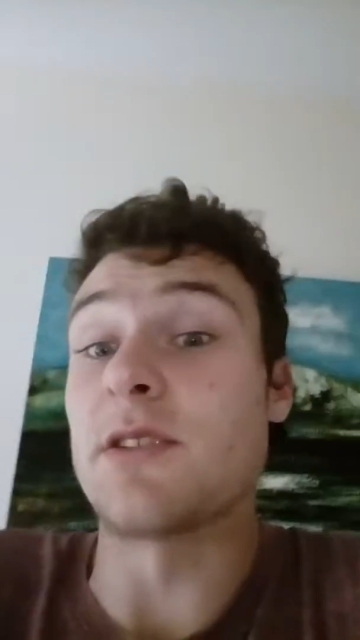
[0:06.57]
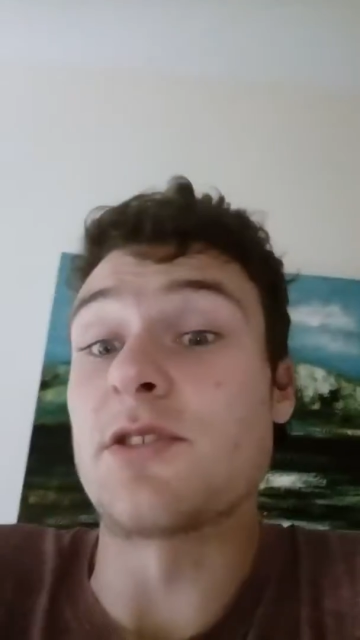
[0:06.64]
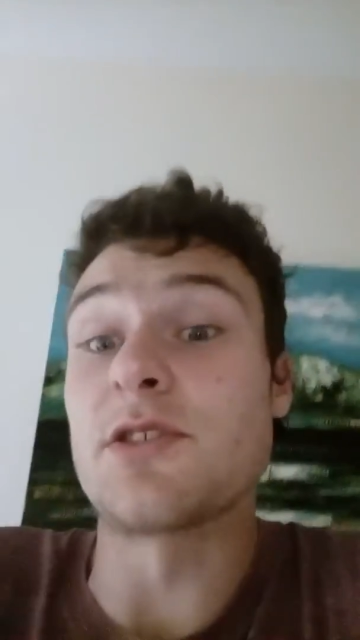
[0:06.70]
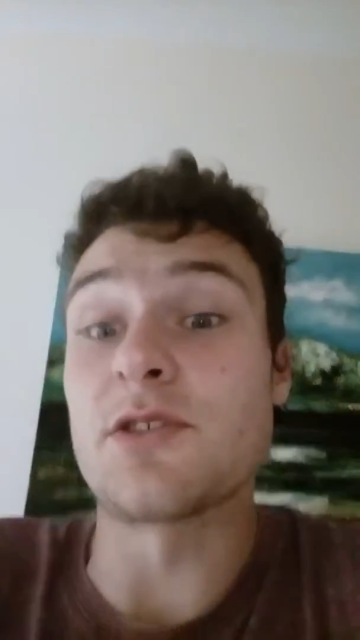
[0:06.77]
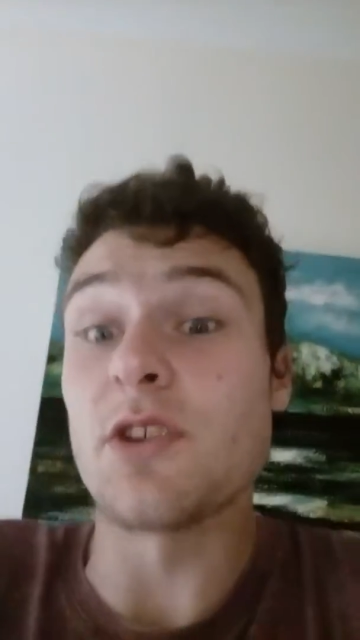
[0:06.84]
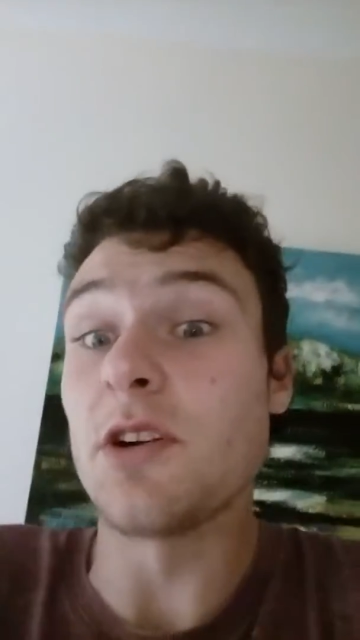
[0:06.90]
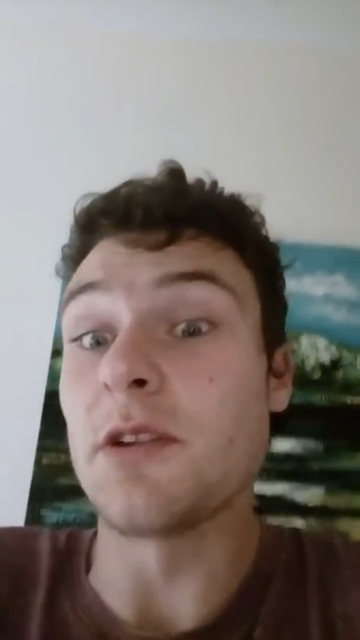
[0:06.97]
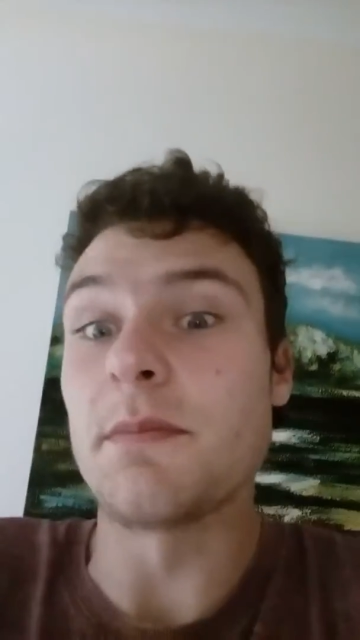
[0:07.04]
It's
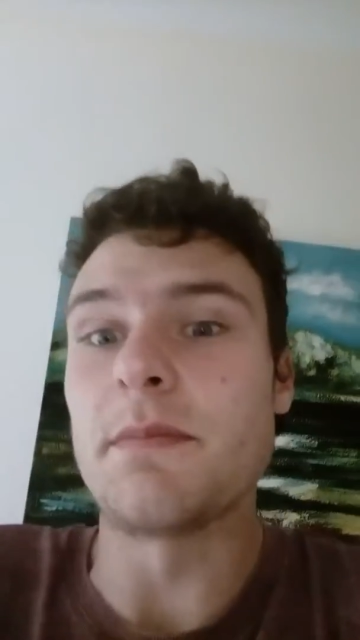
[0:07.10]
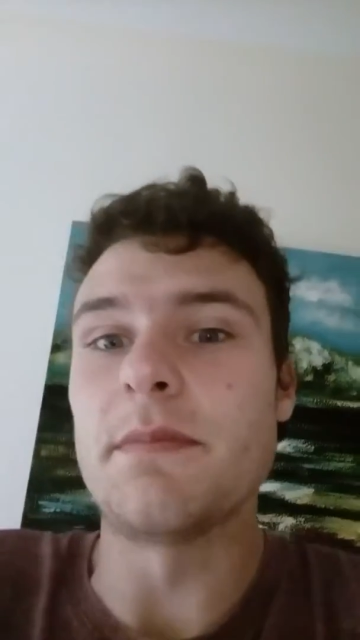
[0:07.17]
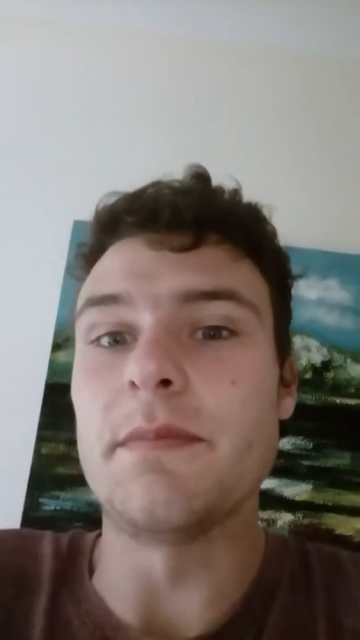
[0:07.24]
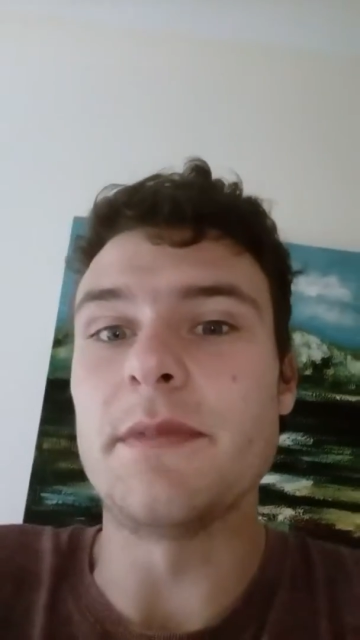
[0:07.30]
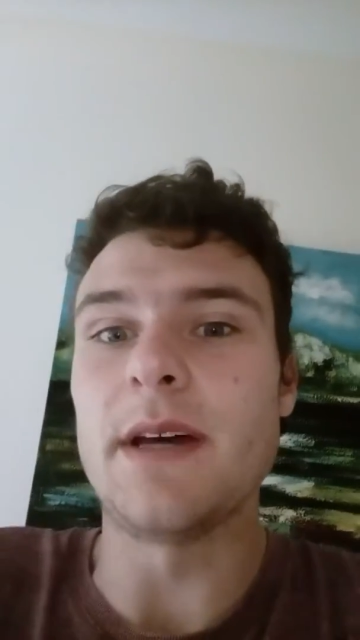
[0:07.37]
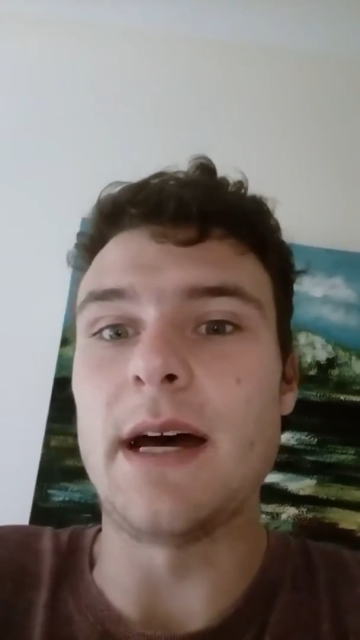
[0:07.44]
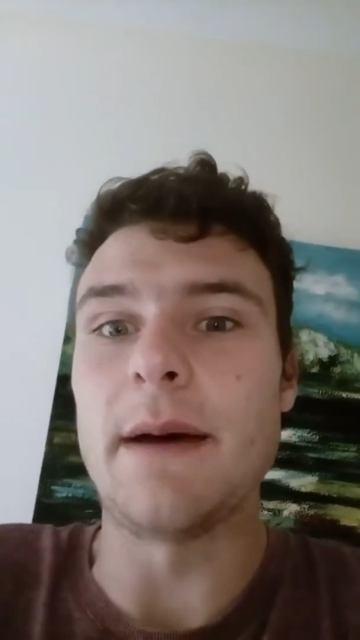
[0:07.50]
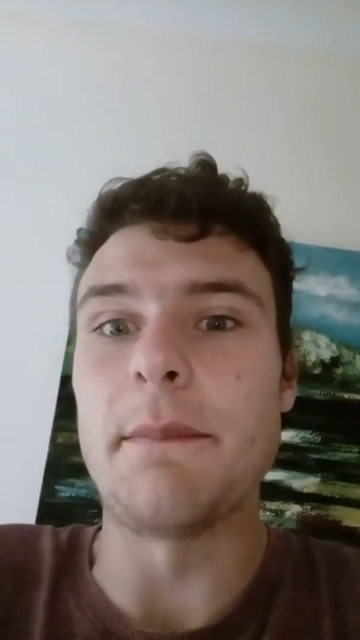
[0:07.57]
just all
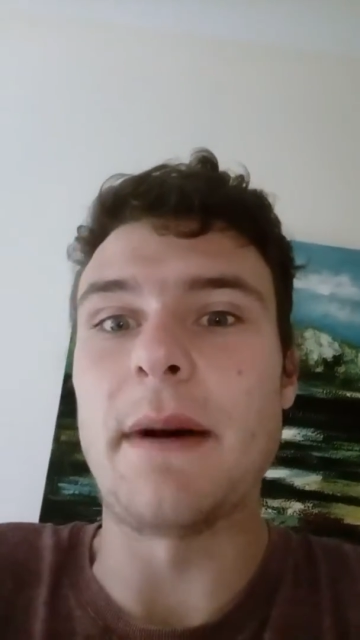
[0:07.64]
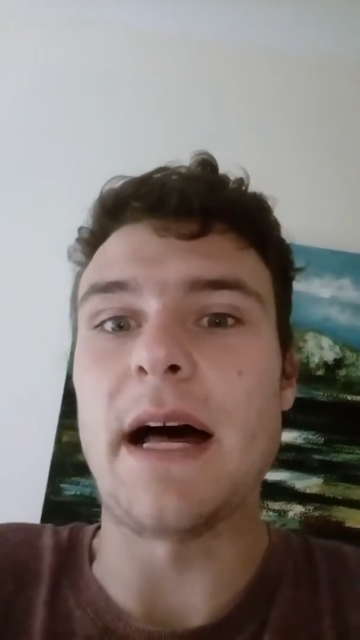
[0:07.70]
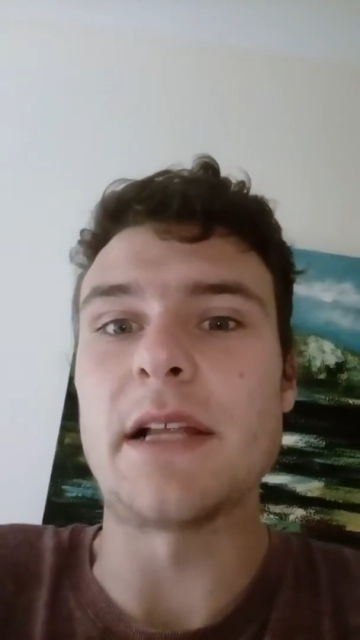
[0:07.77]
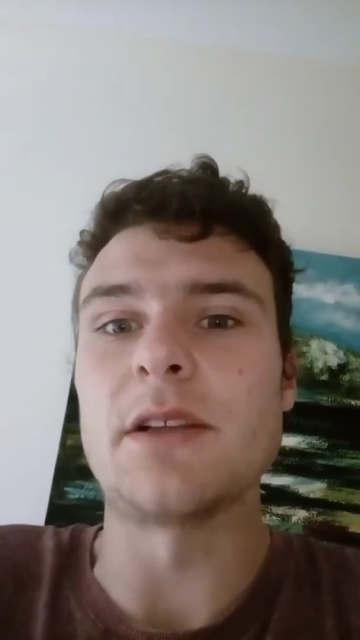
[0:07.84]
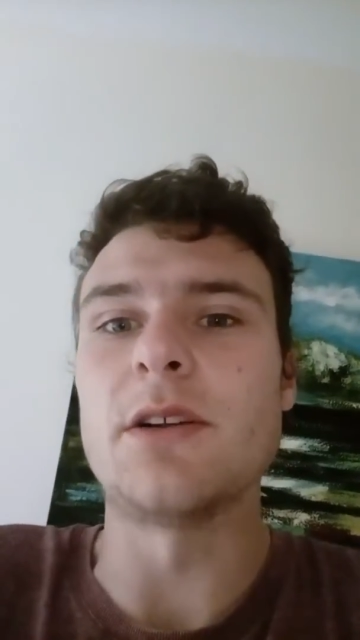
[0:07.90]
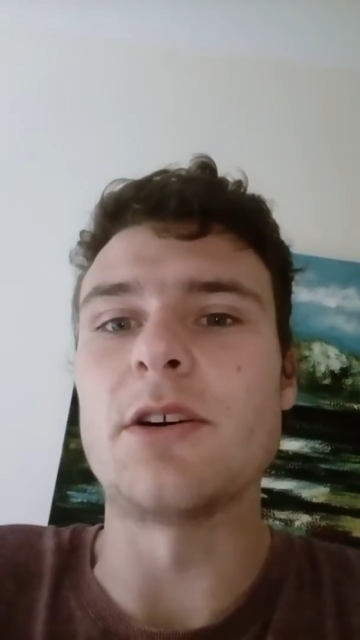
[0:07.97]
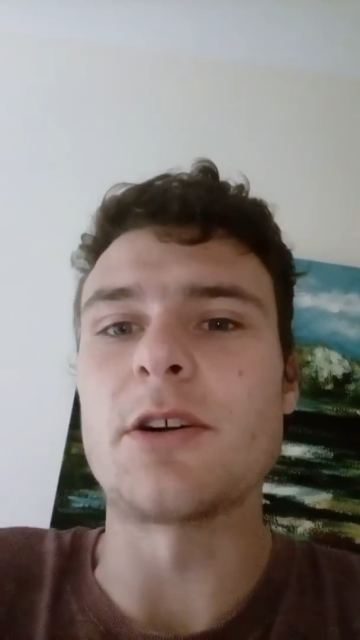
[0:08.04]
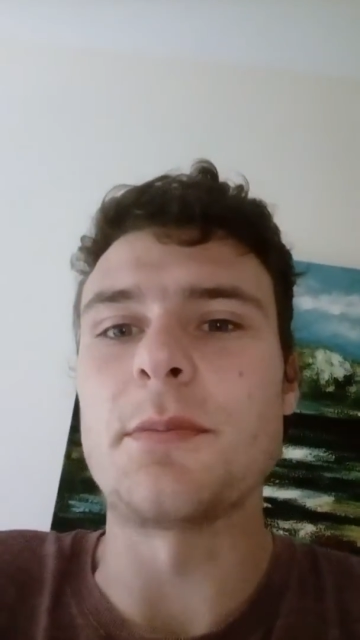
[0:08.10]

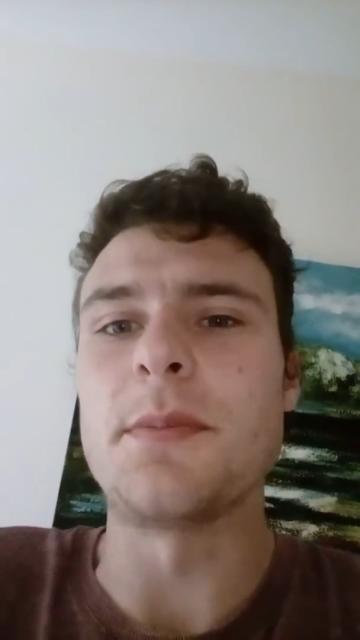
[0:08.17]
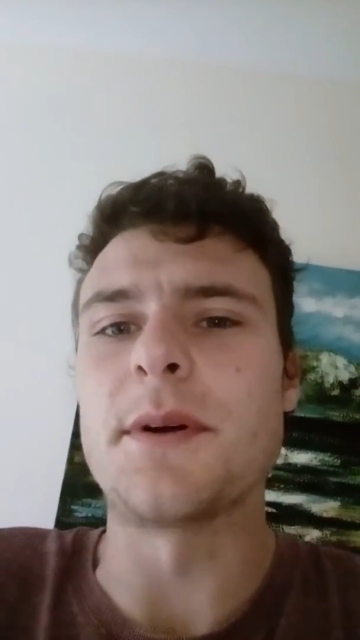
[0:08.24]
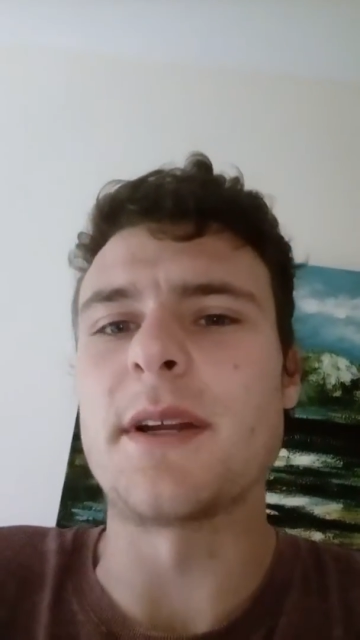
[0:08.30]
bad luck.